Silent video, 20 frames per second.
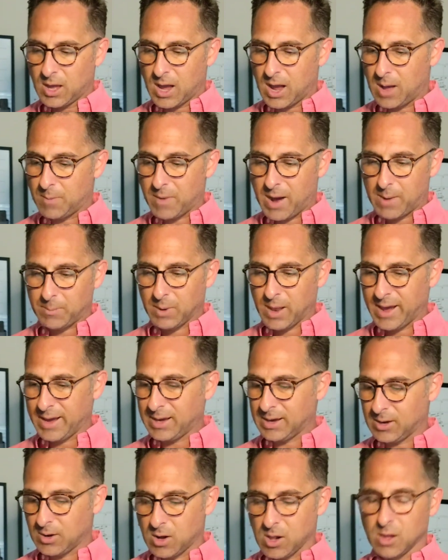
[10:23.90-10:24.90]
I'm
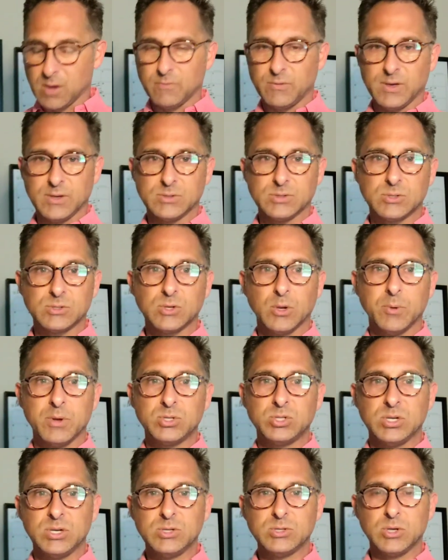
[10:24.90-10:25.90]
liking all of these. It's so
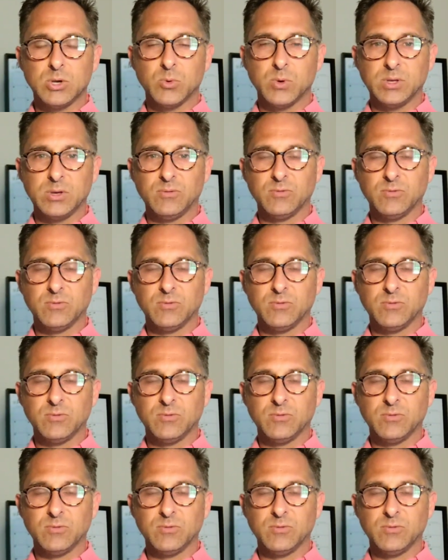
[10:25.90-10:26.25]
much easier when